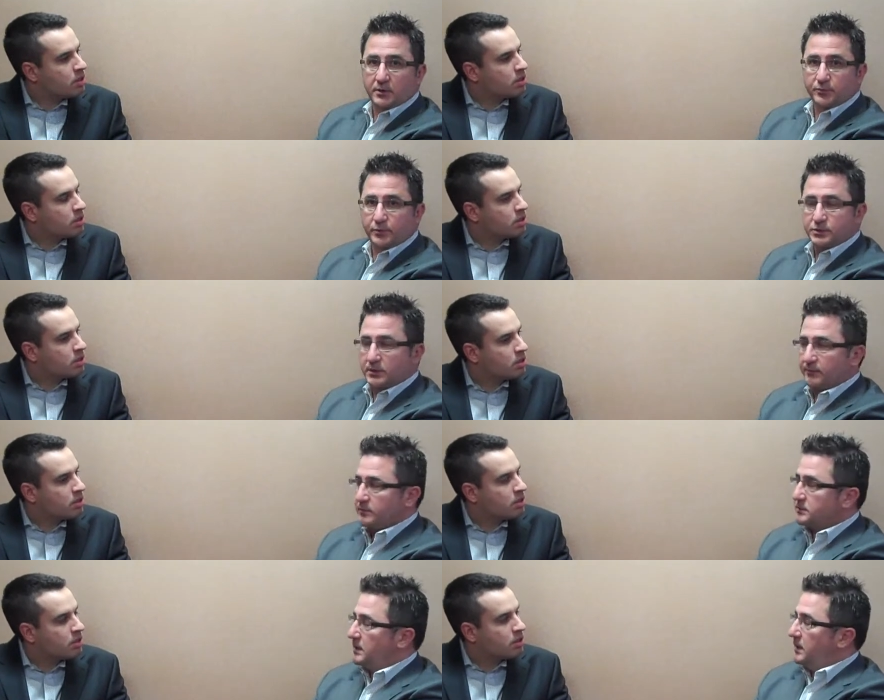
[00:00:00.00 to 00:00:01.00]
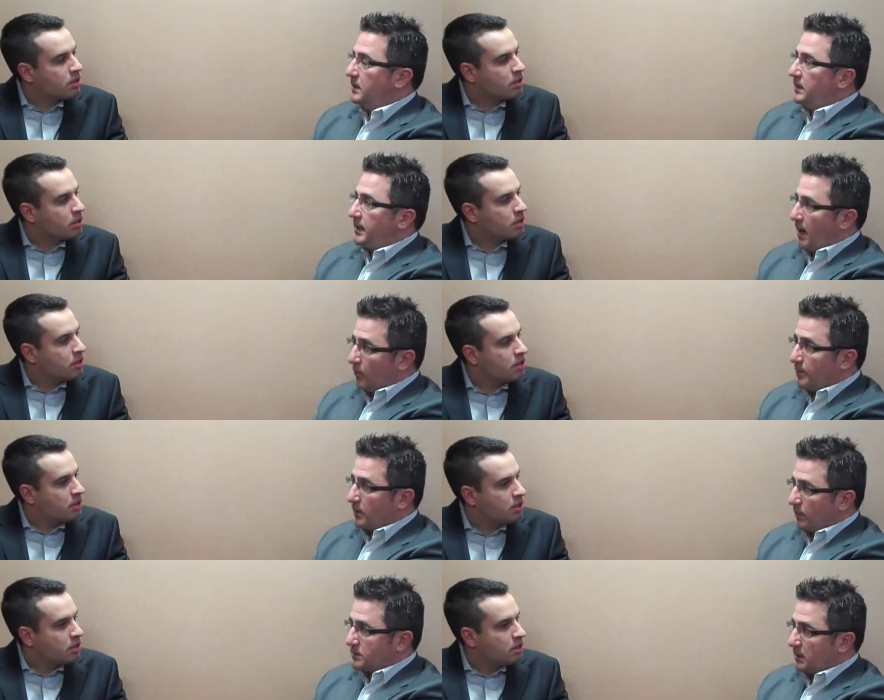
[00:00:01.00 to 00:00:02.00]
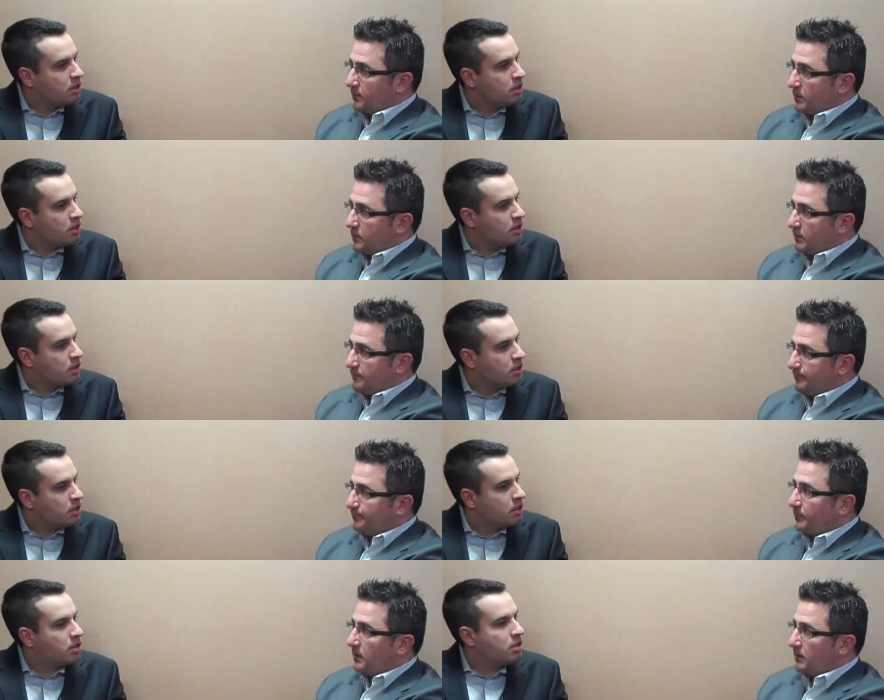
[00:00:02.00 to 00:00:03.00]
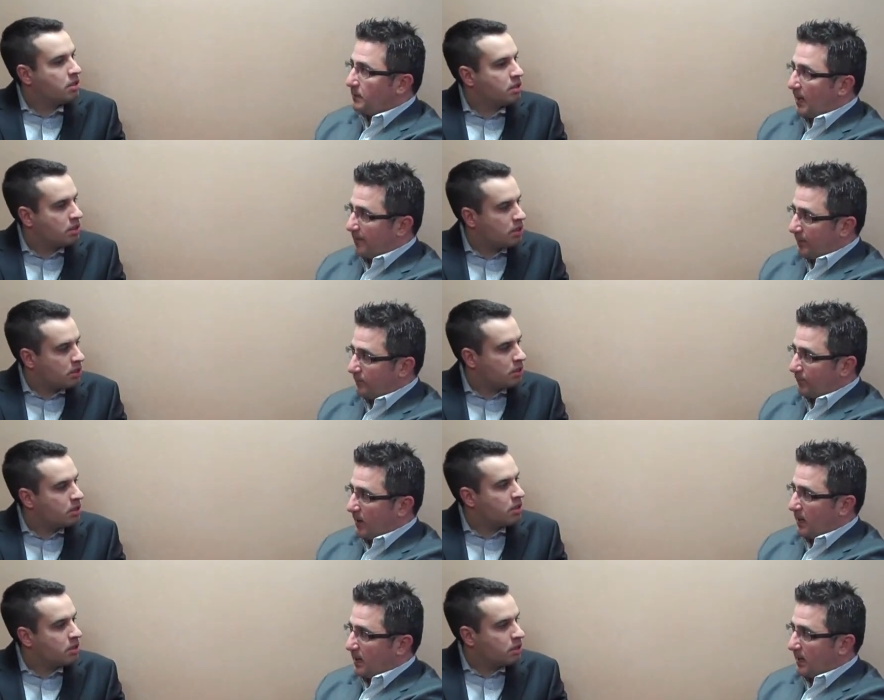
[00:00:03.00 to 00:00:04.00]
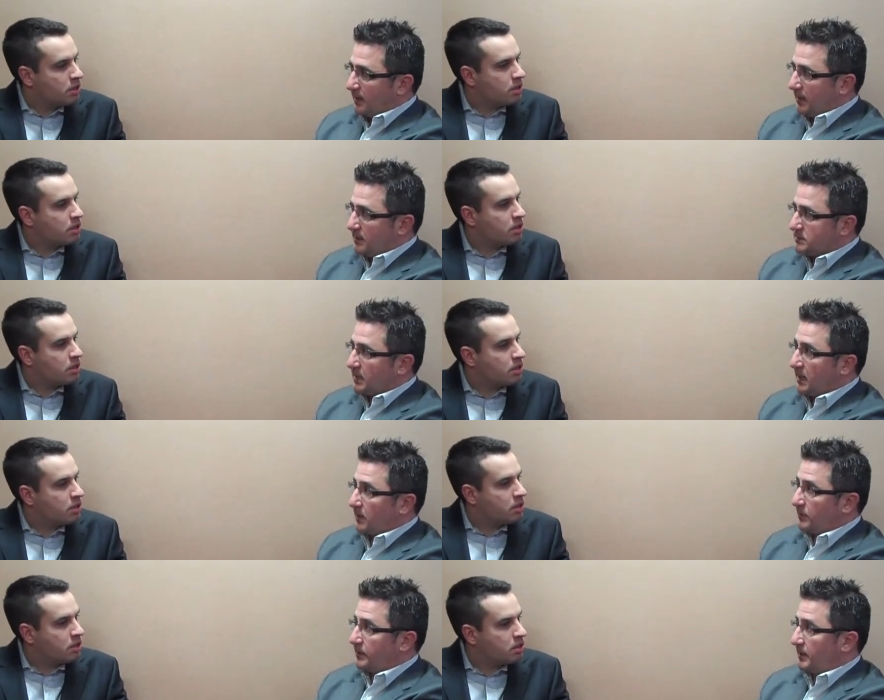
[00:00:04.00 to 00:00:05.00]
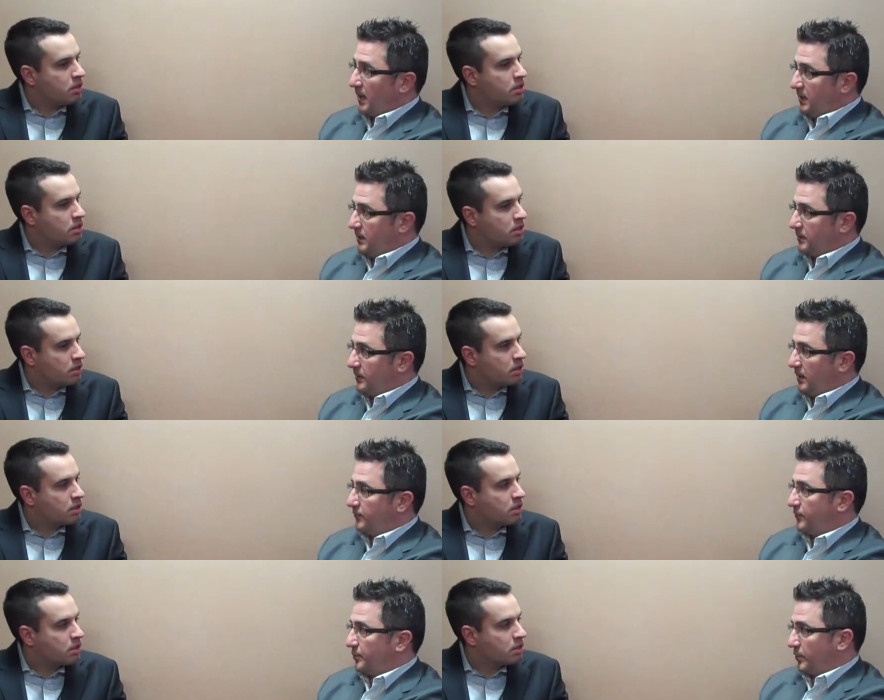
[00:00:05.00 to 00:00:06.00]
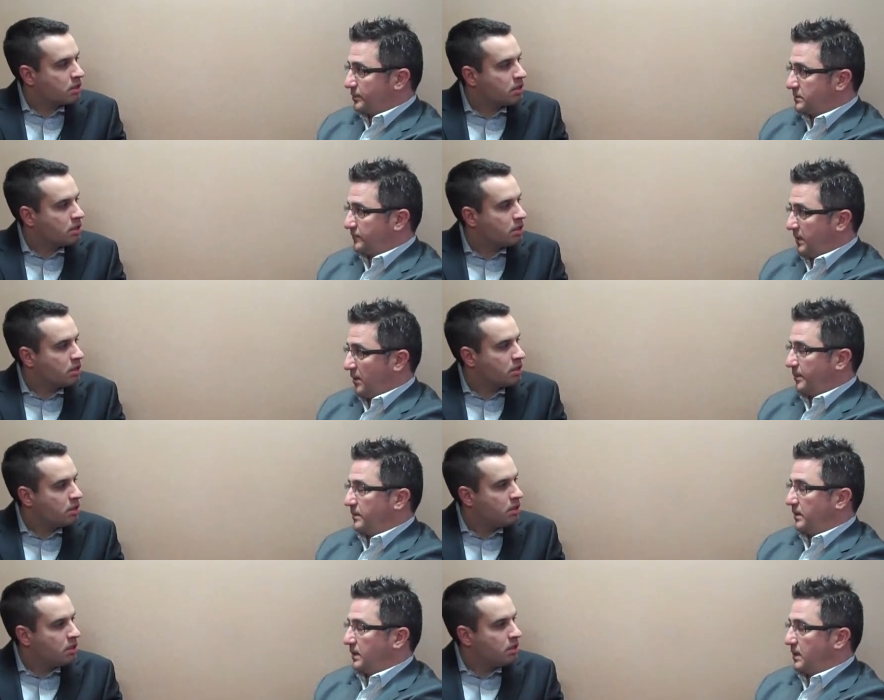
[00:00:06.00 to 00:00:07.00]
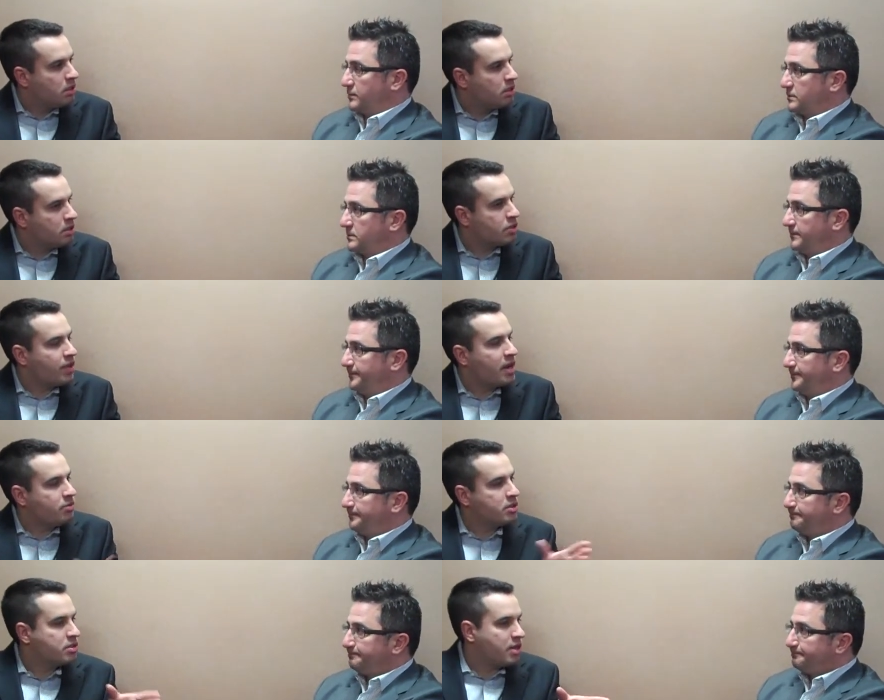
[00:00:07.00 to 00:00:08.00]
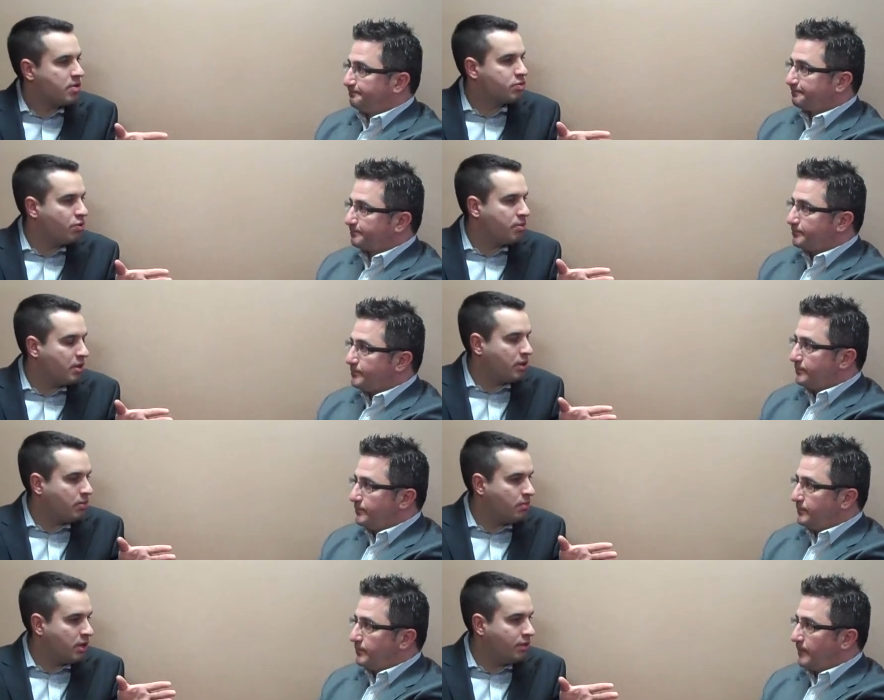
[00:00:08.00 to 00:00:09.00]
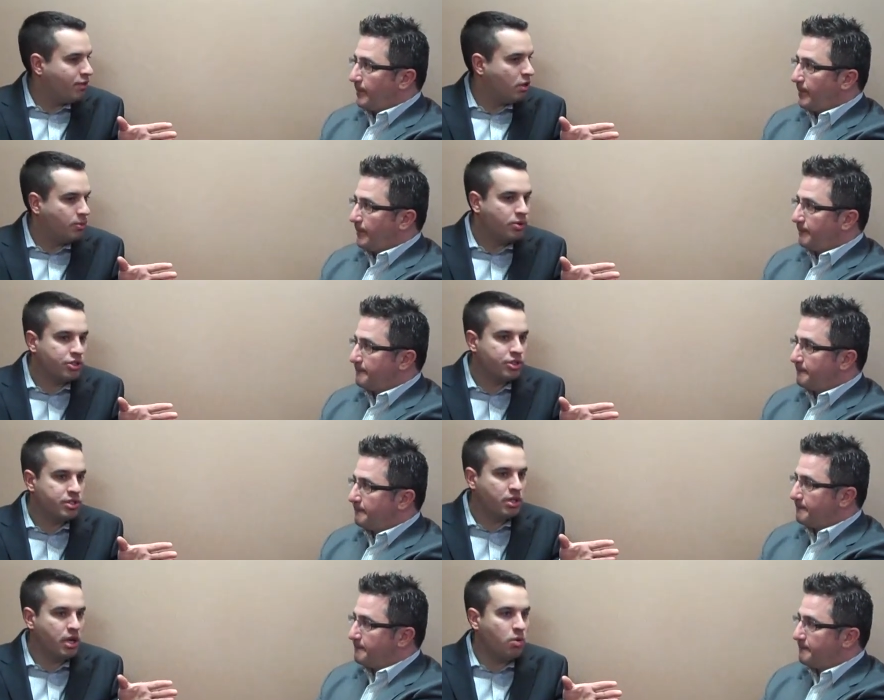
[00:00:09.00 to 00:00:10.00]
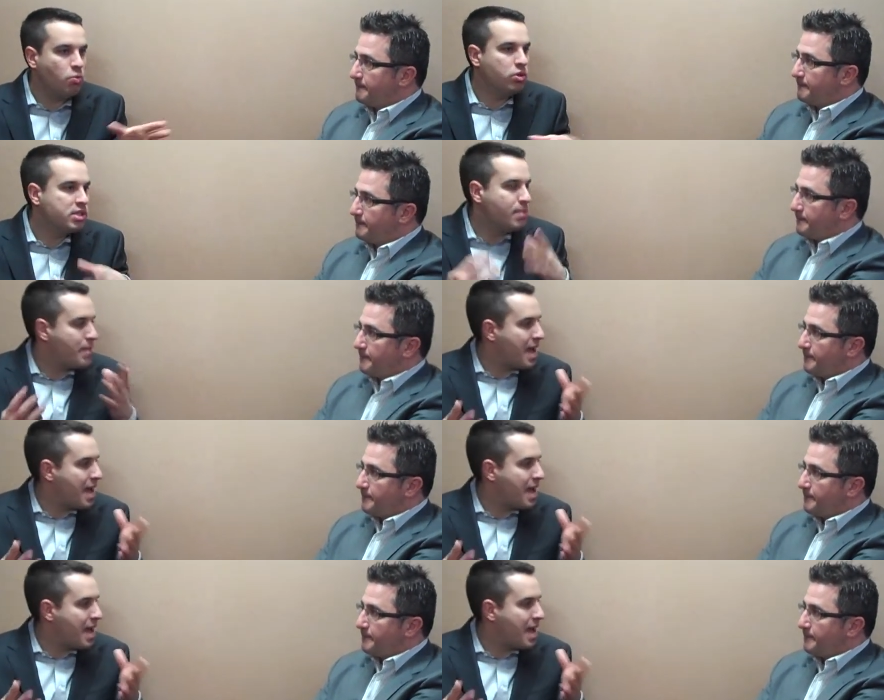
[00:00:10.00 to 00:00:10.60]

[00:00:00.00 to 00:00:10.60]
Speaker 1: contribution levels, now would be a great time to do it. Have it in for 89 days, take it out on the 90th day for the purpose of a down payment on a house. So that was one of my follow-up
Speaker 2: questions. What's the